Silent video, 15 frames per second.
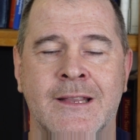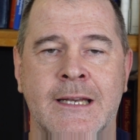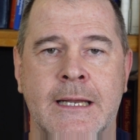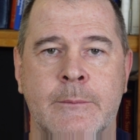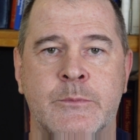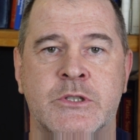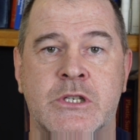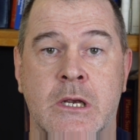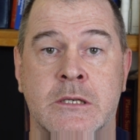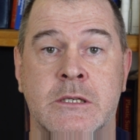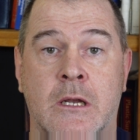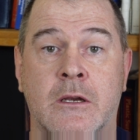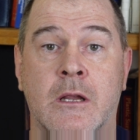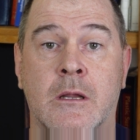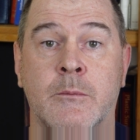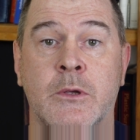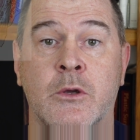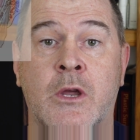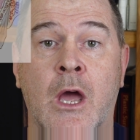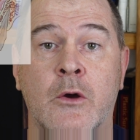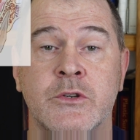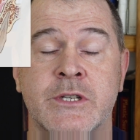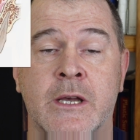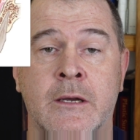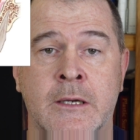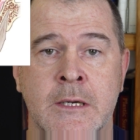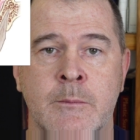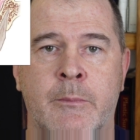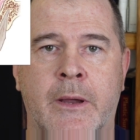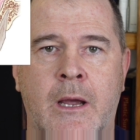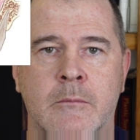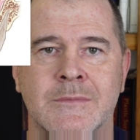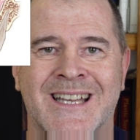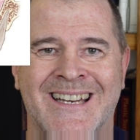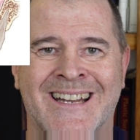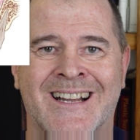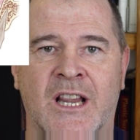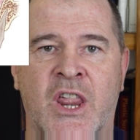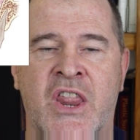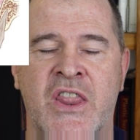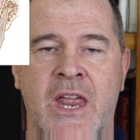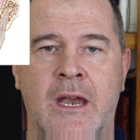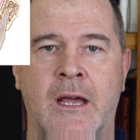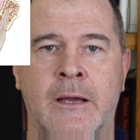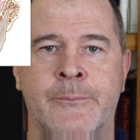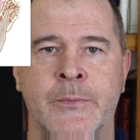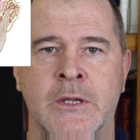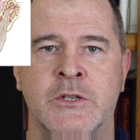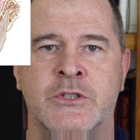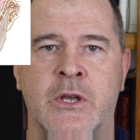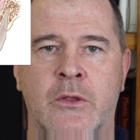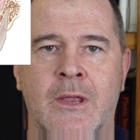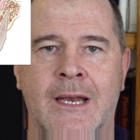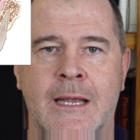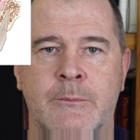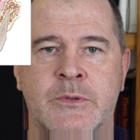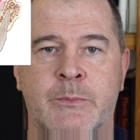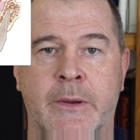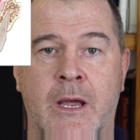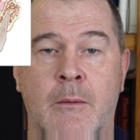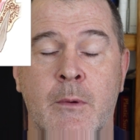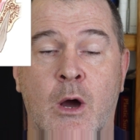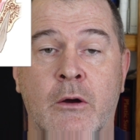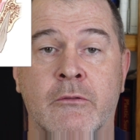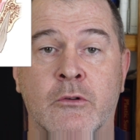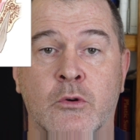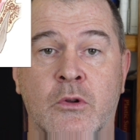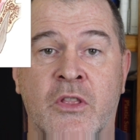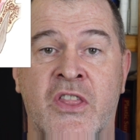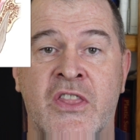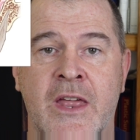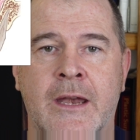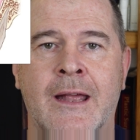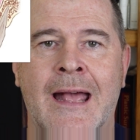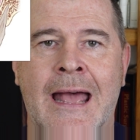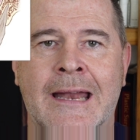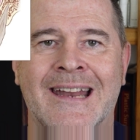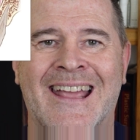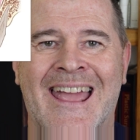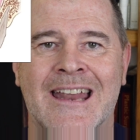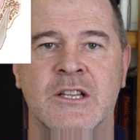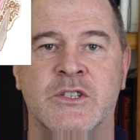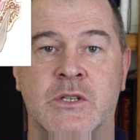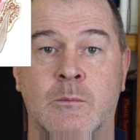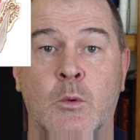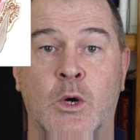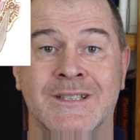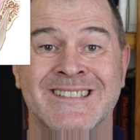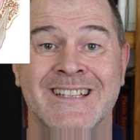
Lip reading: the lips just under the mucosa becomes a little thinner, so the lips become overall thinner and again somewhat